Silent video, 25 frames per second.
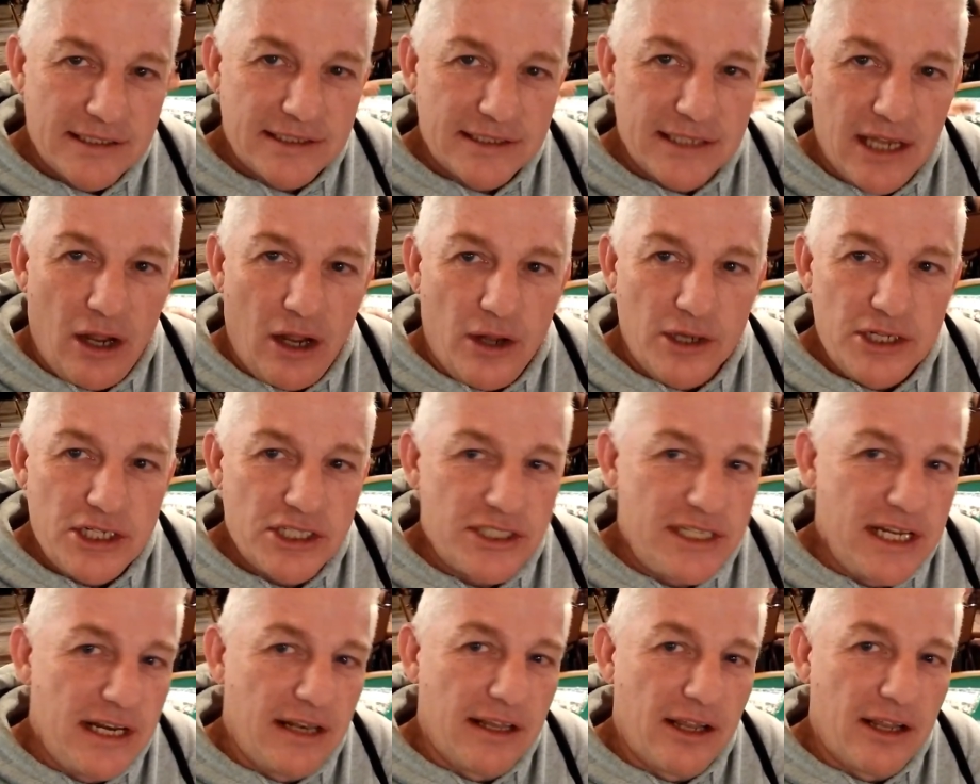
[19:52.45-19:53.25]
So
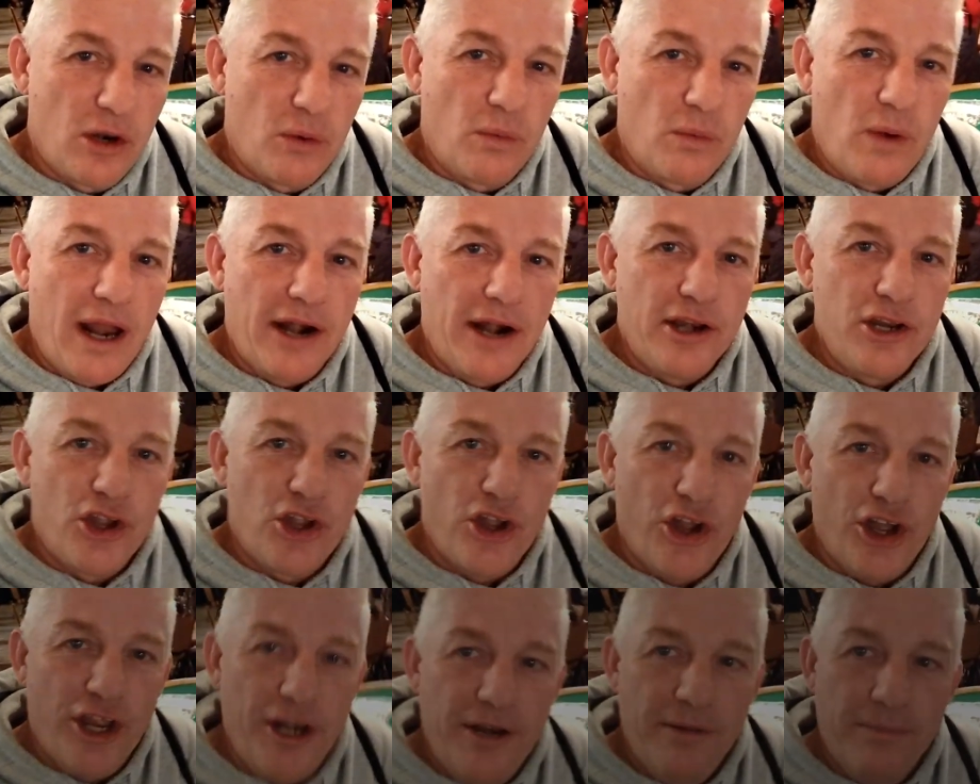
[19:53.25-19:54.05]
just need a little run
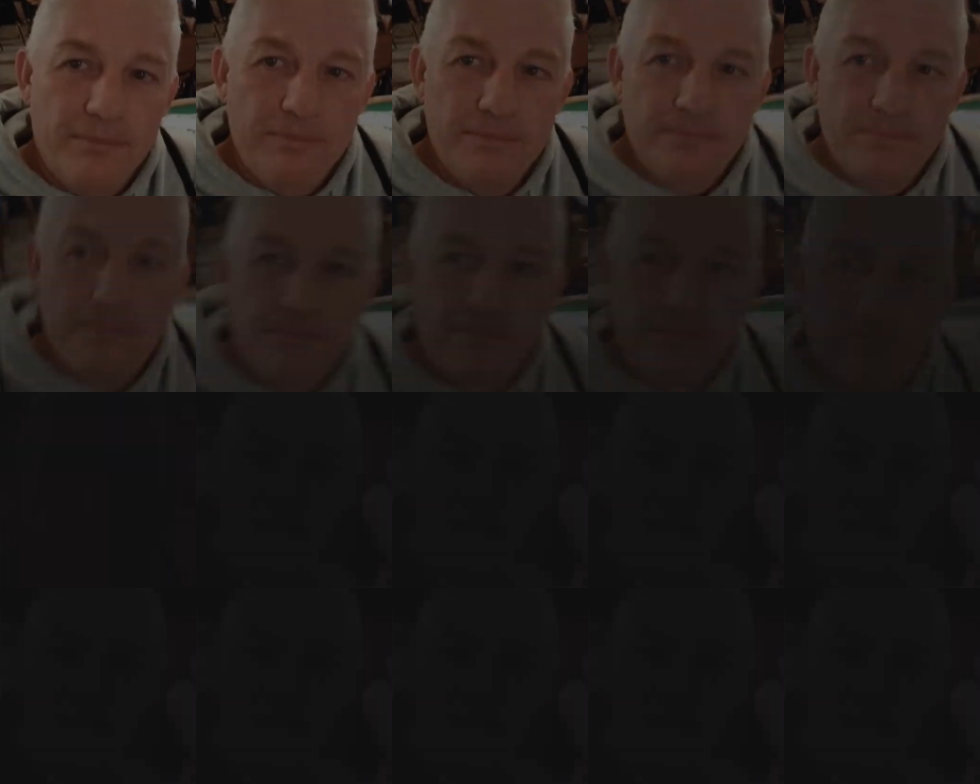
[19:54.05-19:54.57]
here.